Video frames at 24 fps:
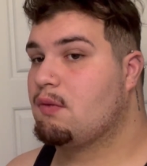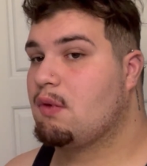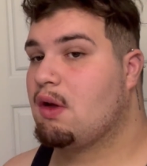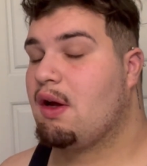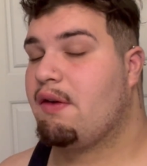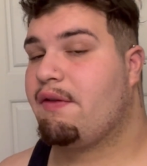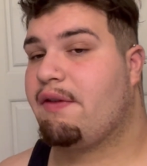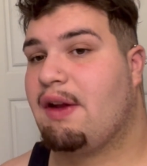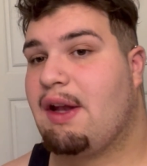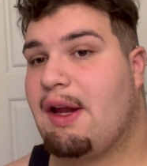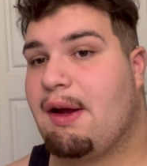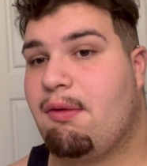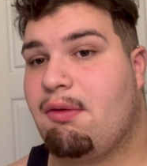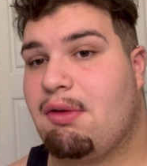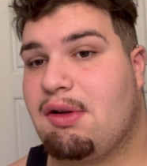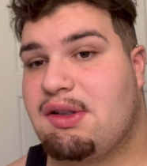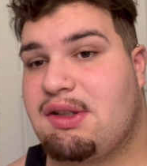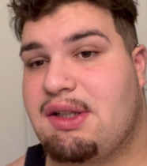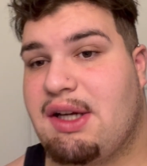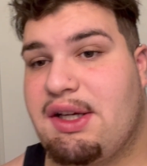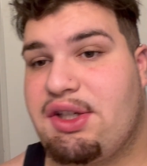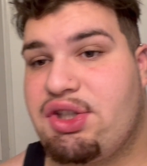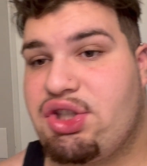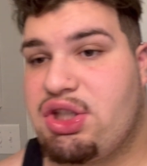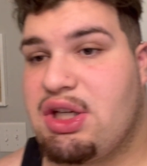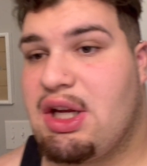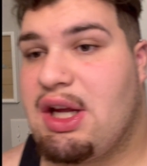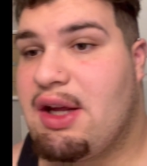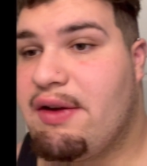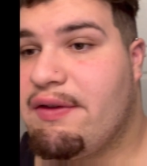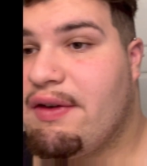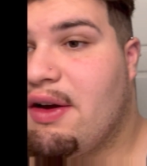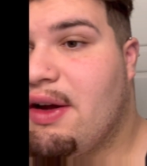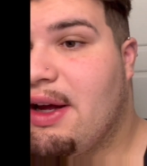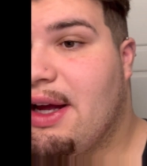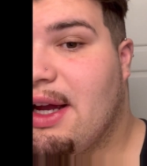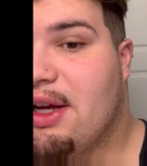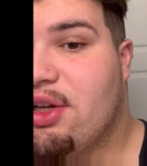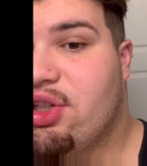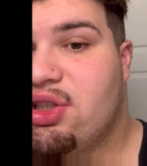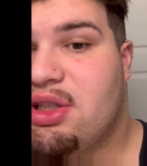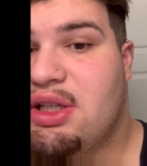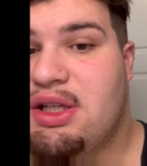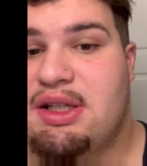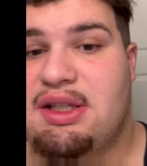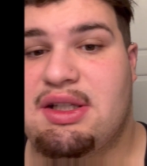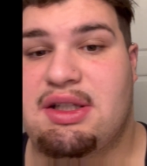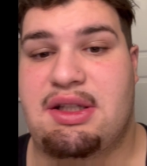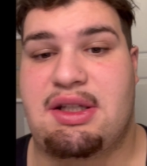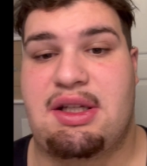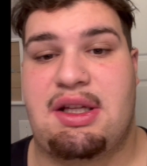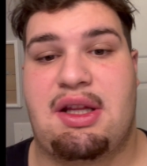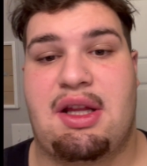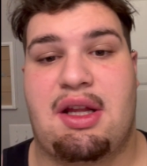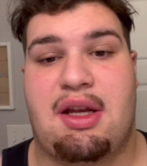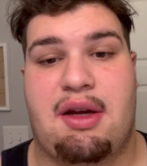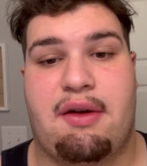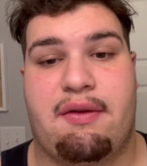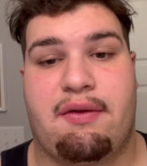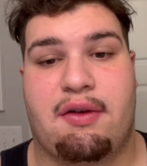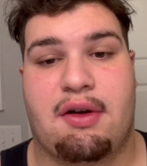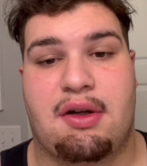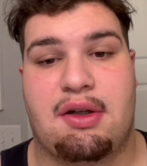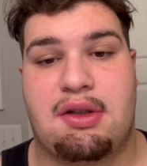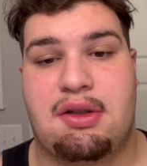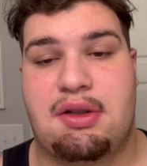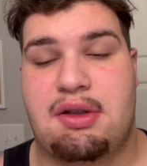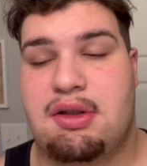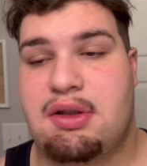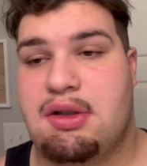I feel like once I shave, I'll actually see the difference.